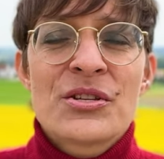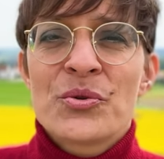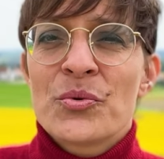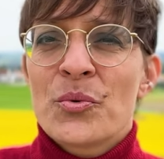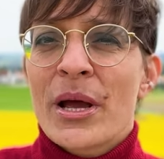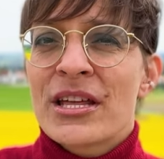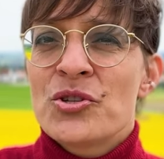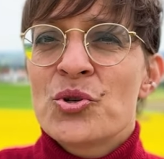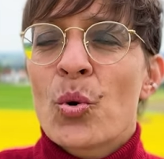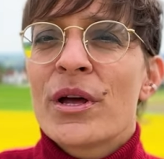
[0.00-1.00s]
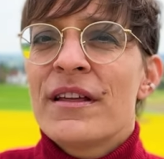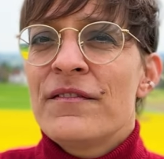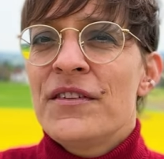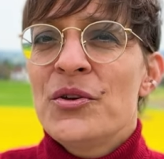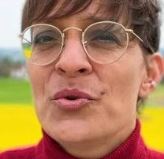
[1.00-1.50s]
to enjoy the
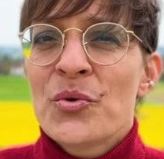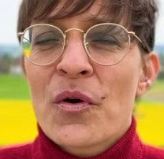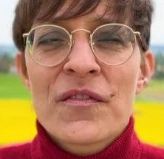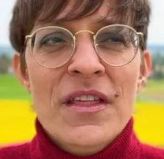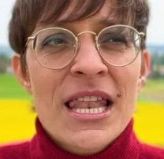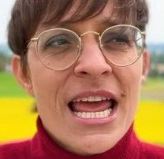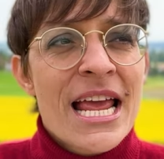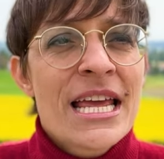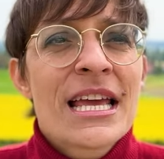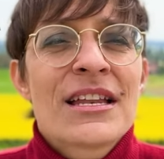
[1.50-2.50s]
view of the lake.